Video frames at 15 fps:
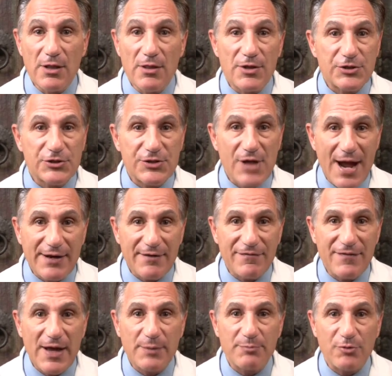The side
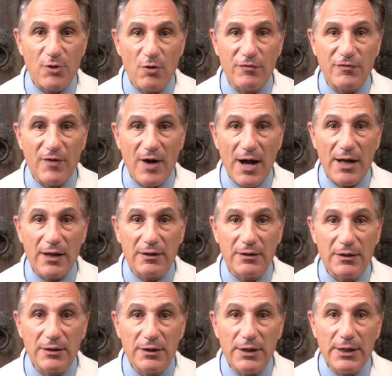effect profile
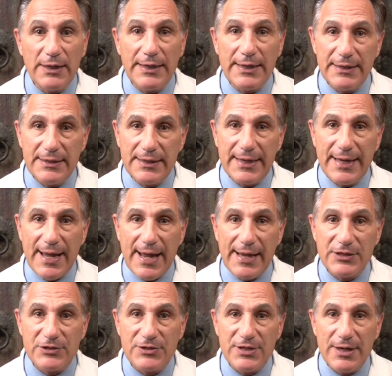
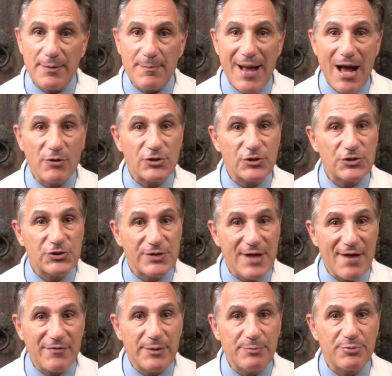indicates that about
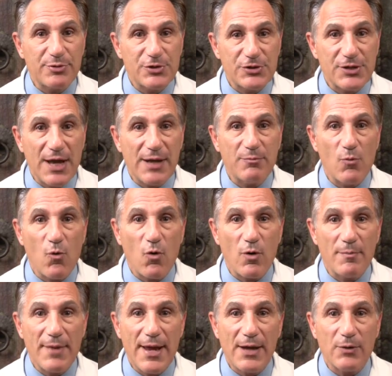7% more
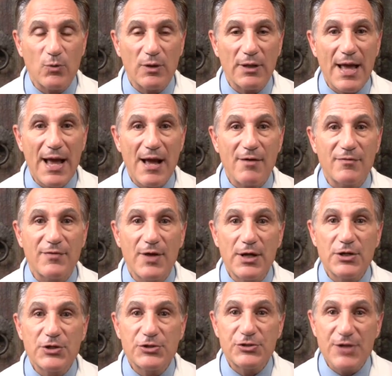men will have
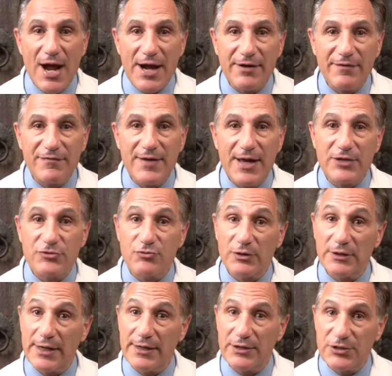side effects
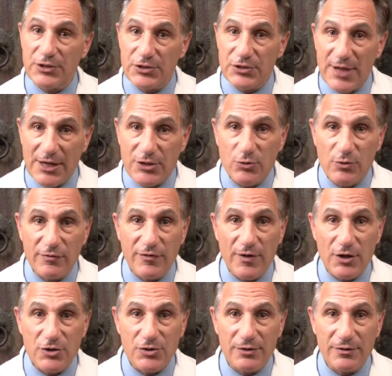related to sexual
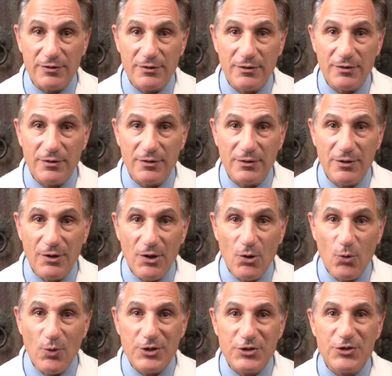function,
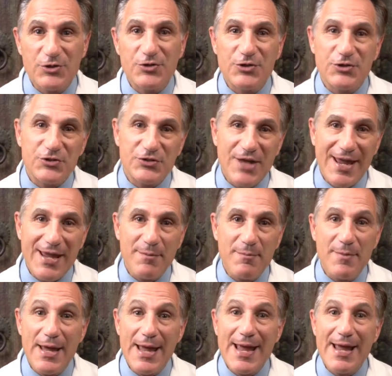which is the
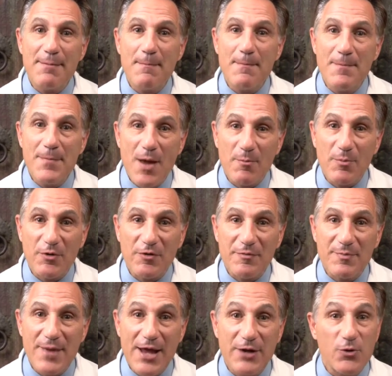same number
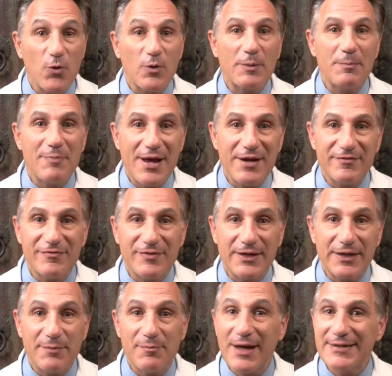of men who are
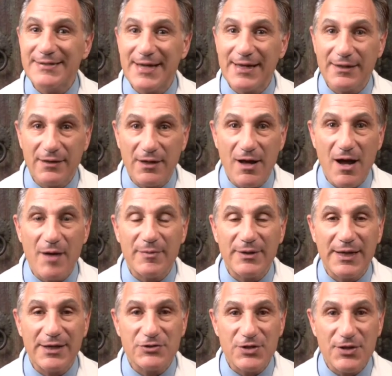benefiting by taking the
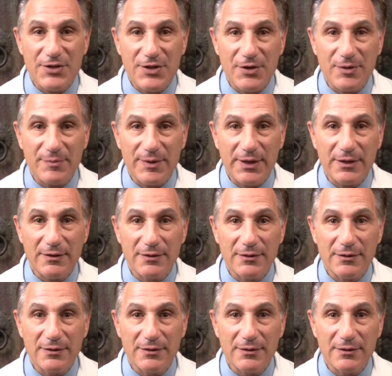combination therapy.